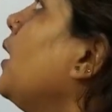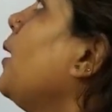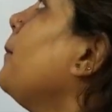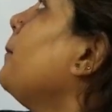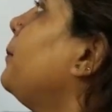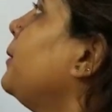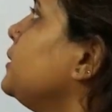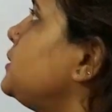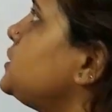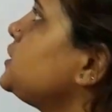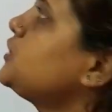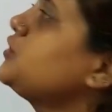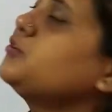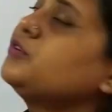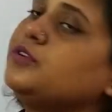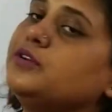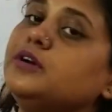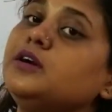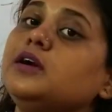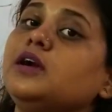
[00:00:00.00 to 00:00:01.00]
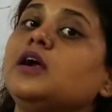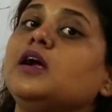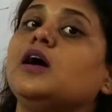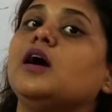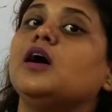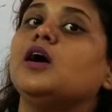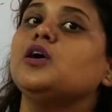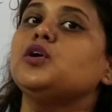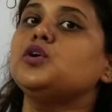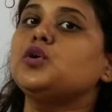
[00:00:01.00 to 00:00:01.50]
particular
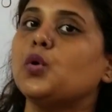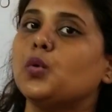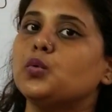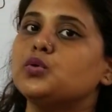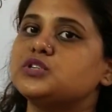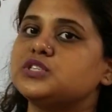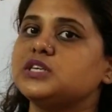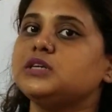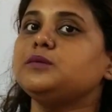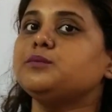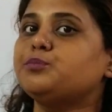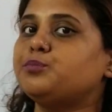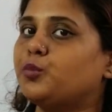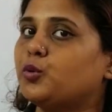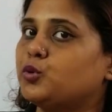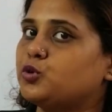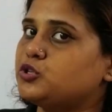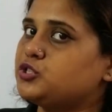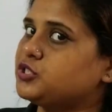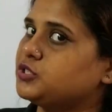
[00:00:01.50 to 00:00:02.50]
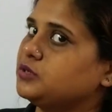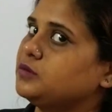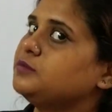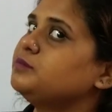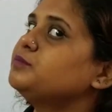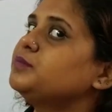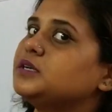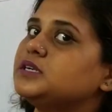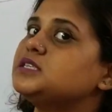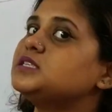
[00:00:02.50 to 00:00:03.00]
coding portion,
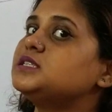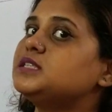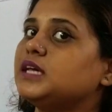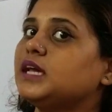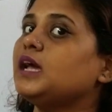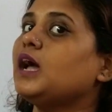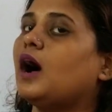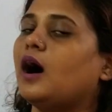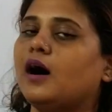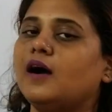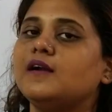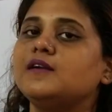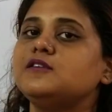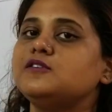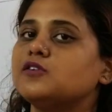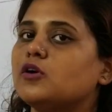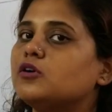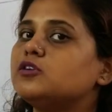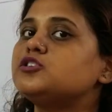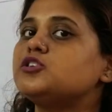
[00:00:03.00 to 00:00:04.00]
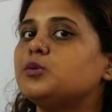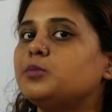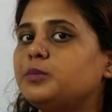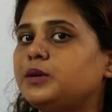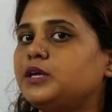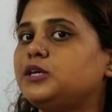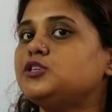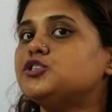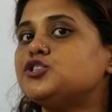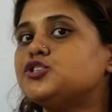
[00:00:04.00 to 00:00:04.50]
but they are not
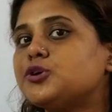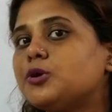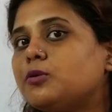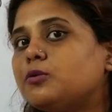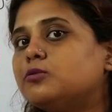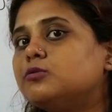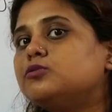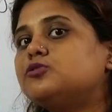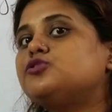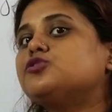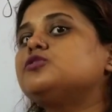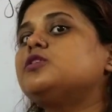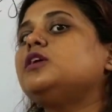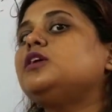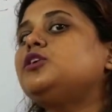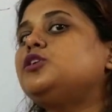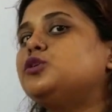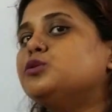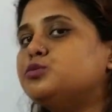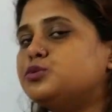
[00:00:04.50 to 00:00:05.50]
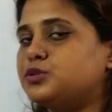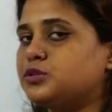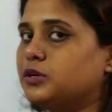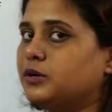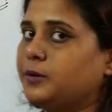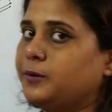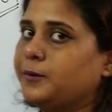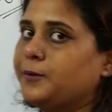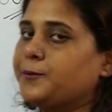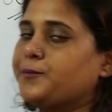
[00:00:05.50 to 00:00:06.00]
being shown to the
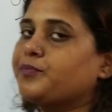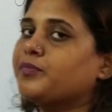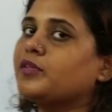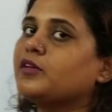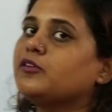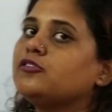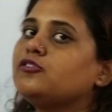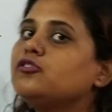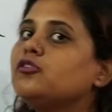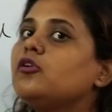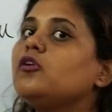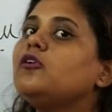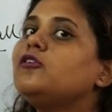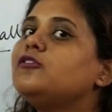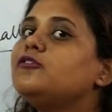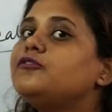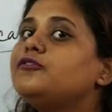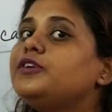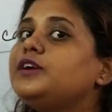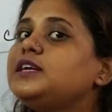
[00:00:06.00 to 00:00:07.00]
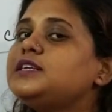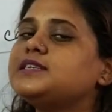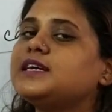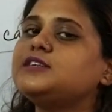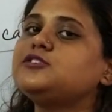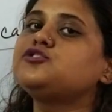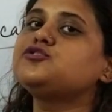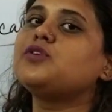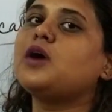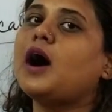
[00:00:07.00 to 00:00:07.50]
user. So we
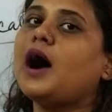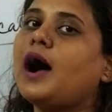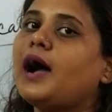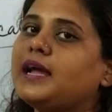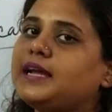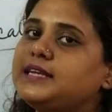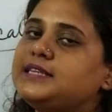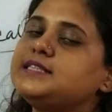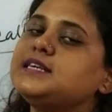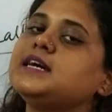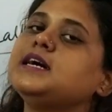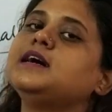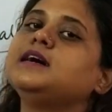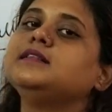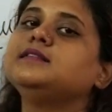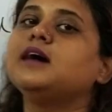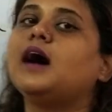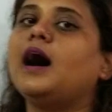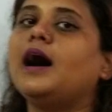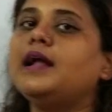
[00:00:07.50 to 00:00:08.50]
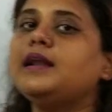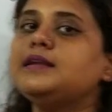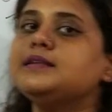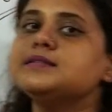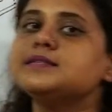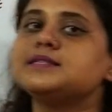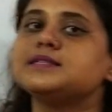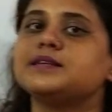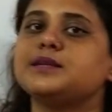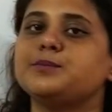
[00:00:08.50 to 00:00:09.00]
tend to hide the
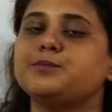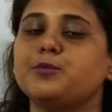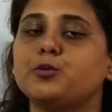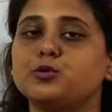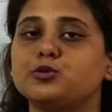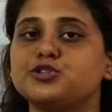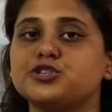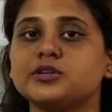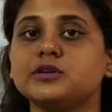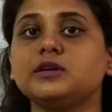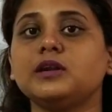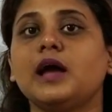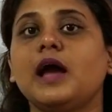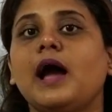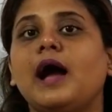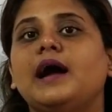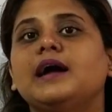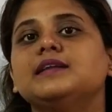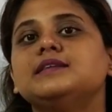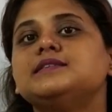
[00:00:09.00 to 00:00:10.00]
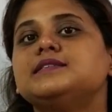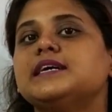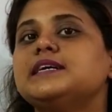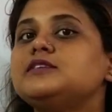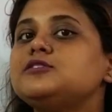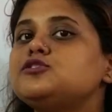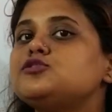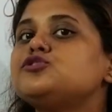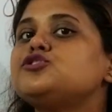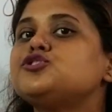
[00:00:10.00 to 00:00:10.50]
unnecessary portion and
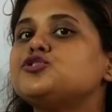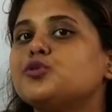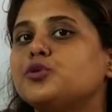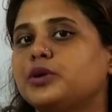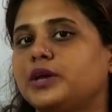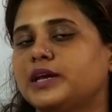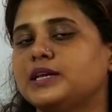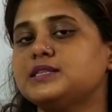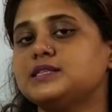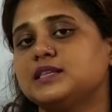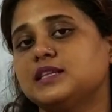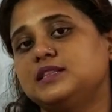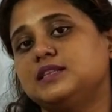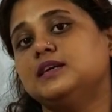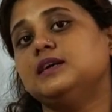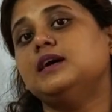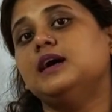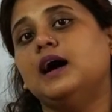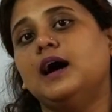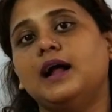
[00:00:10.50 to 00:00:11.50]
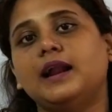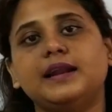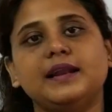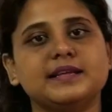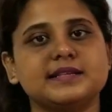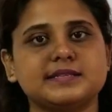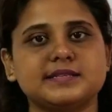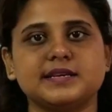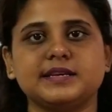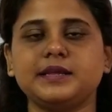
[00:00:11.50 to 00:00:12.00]
tend to showcase the
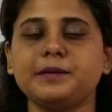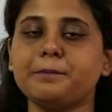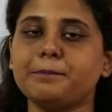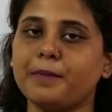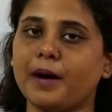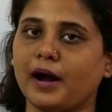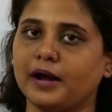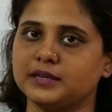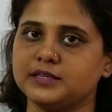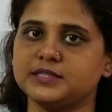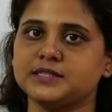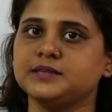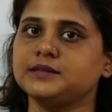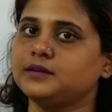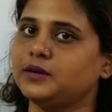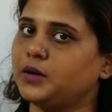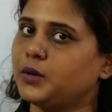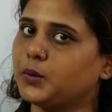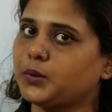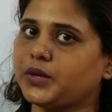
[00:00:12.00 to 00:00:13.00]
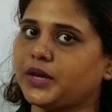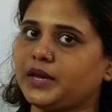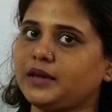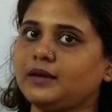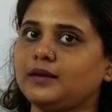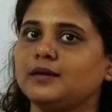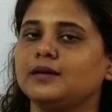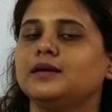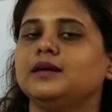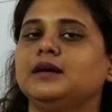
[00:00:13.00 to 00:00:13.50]
necessary part.
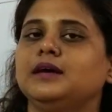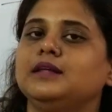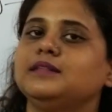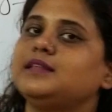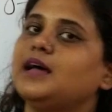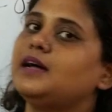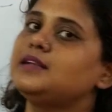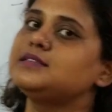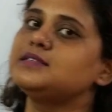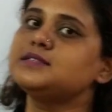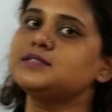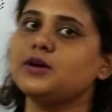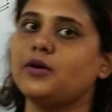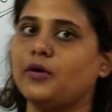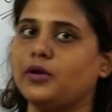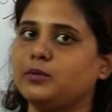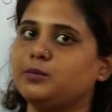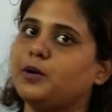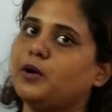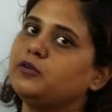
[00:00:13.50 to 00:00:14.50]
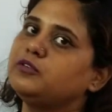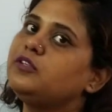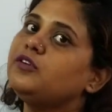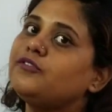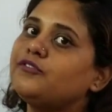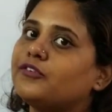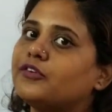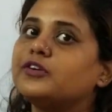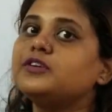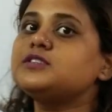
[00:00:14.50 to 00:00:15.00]
Okay, that is all about the
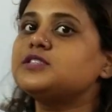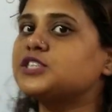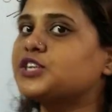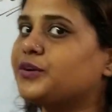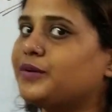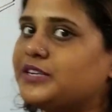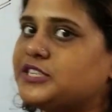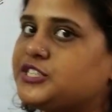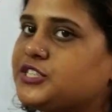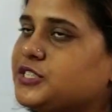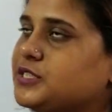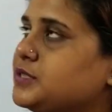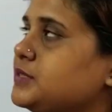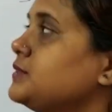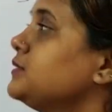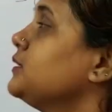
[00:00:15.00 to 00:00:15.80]
first question.